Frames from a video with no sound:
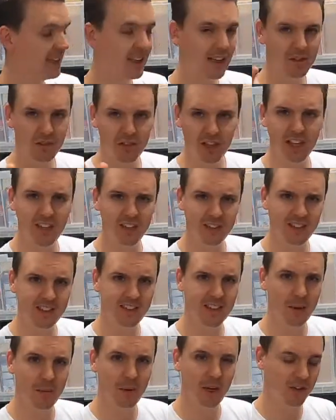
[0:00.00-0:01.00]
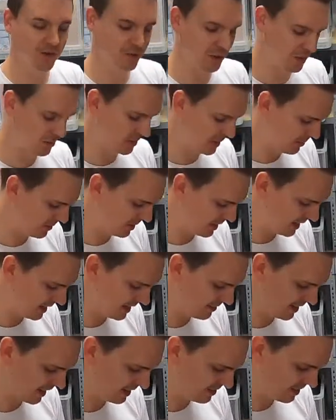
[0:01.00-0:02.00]
That was like this time last week when I went
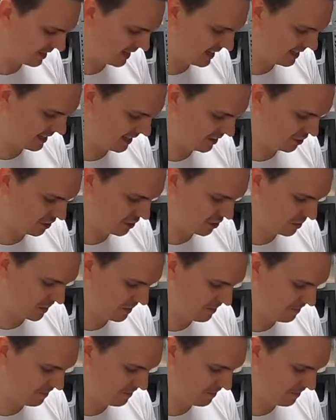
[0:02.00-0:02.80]
live, actually. That was a good